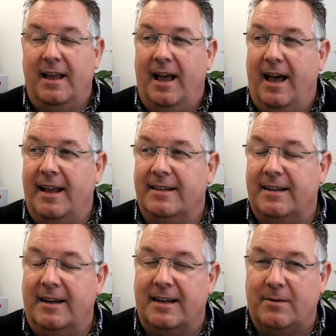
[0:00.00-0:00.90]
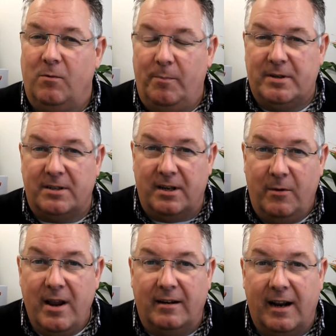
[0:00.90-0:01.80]
And so what business are you
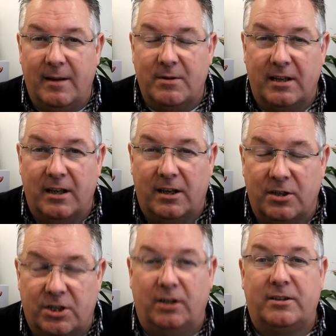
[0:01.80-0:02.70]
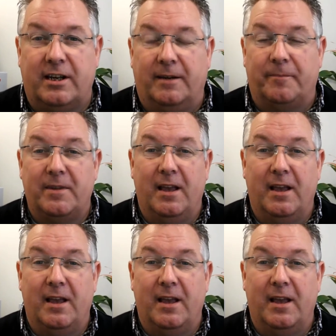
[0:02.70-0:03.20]
in? And he was in the consulting